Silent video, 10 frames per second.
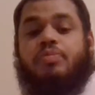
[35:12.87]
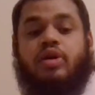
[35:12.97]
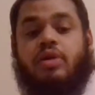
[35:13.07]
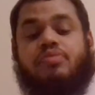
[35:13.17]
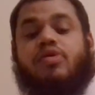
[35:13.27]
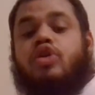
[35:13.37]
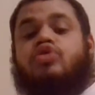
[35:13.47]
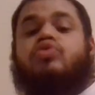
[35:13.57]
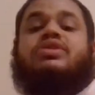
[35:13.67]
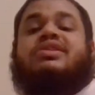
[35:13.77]
put
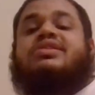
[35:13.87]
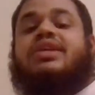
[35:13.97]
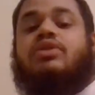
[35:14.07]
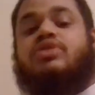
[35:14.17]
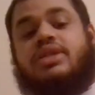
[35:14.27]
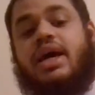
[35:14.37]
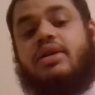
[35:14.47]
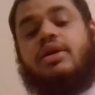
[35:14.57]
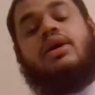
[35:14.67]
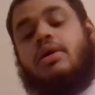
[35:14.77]
LeBron due to the skill
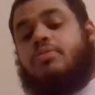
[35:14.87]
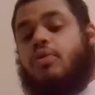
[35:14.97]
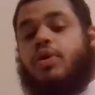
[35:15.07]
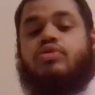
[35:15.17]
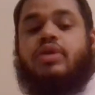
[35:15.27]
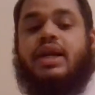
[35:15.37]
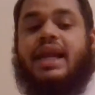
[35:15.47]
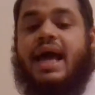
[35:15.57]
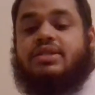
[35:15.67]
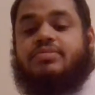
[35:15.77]
set. But when you're the
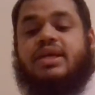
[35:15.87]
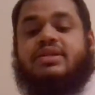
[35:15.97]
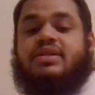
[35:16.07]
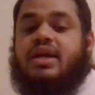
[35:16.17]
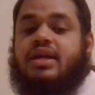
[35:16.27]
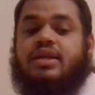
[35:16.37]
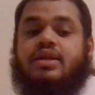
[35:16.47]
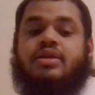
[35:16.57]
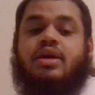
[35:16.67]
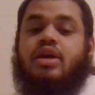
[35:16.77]
last man
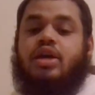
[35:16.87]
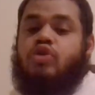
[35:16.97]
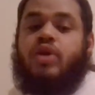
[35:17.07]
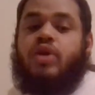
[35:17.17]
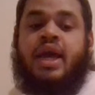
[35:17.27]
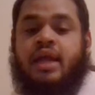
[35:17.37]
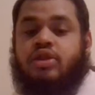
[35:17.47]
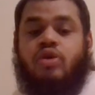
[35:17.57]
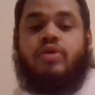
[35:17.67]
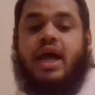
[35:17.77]
standing, you
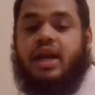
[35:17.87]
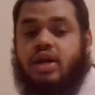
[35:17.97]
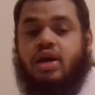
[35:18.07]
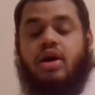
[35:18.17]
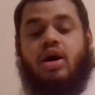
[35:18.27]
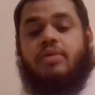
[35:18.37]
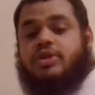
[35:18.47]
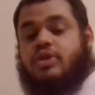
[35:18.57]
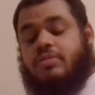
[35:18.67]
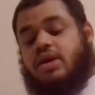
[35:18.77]
can't throw that in the
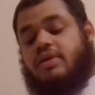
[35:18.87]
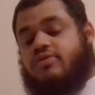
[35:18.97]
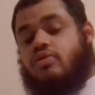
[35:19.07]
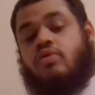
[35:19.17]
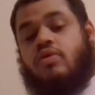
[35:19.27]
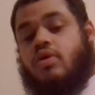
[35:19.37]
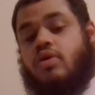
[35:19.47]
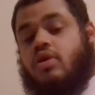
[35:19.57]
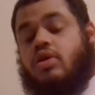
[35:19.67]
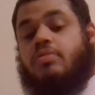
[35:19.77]
garbage. So I'm gonna give you
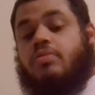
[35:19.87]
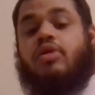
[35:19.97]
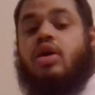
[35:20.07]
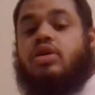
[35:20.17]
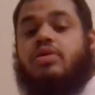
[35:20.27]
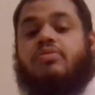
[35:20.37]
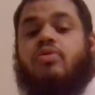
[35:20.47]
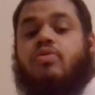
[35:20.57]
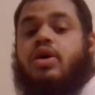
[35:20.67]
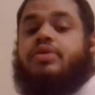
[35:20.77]
LeBron
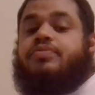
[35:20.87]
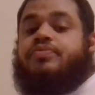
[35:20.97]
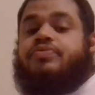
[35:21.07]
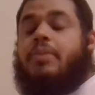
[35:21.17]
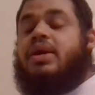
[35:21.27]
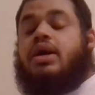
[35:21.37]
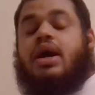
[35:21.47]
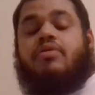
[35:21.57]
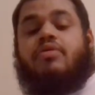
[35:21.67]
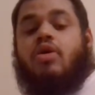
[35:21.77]
number one. I
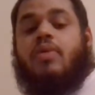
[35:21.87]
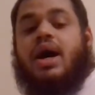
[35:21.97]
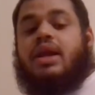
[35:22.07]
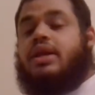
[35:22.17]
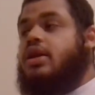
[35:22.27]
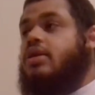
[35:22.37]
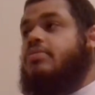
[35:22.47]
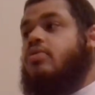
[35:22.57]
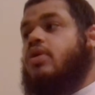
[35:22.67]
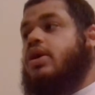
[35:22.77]
mean Kawhi Leonard
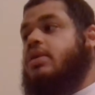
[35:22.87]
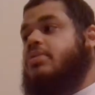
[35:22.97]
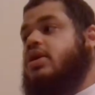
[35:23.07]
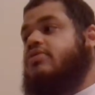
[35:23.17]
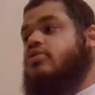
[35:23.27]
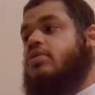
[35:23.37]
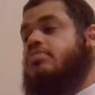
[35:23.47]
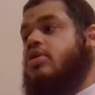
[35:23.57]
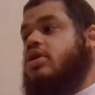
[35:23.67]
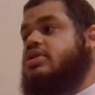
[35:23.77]
number one. I'm gonna give you
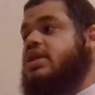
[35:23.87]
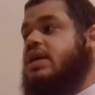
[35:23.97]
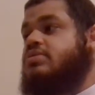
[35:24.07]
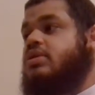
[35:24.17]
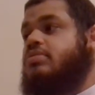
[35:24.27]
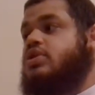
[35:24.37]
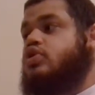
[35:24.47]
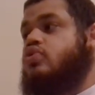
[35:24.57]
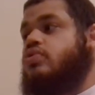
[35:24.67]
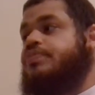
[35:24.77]
LeBron James number
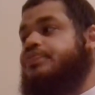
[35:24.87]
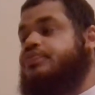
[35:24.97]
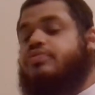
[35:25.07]
two.